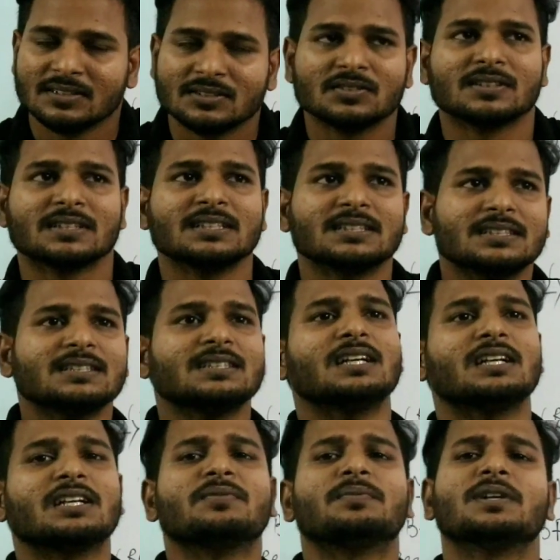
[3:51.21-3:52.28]
So this is the
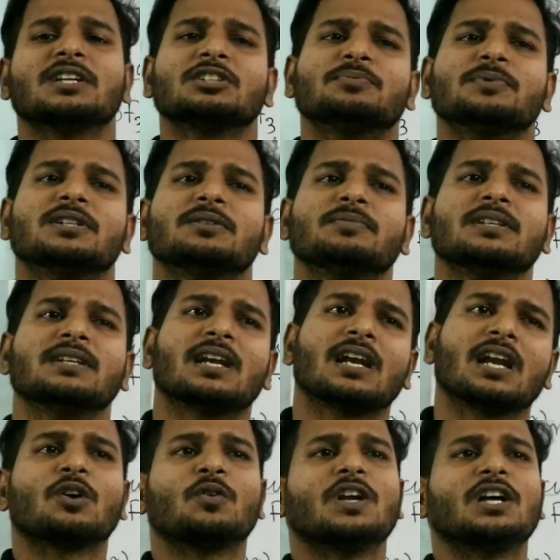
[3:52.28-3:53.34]
difference between
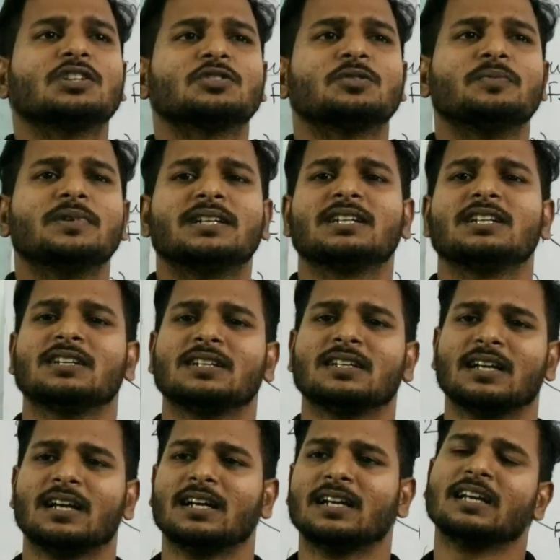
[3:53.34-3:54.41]
a regular geometry
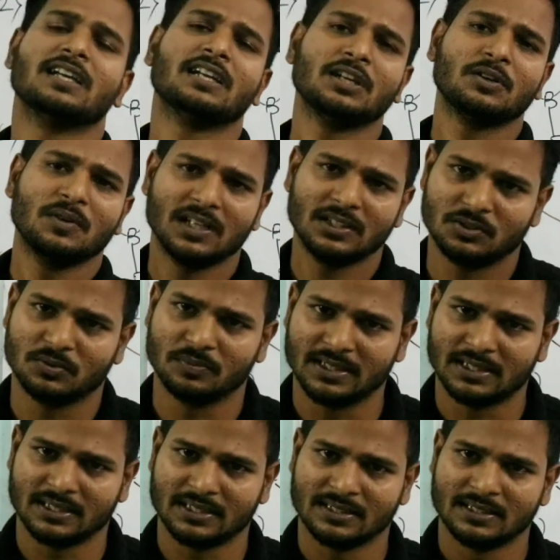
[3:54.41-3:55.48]
and a irregular
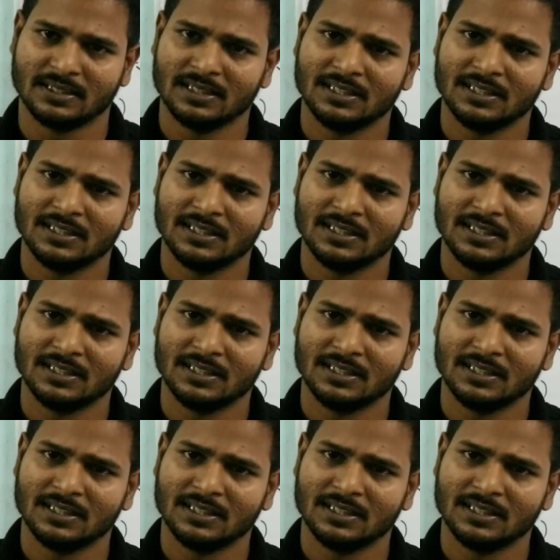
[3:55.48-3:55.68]
geometry.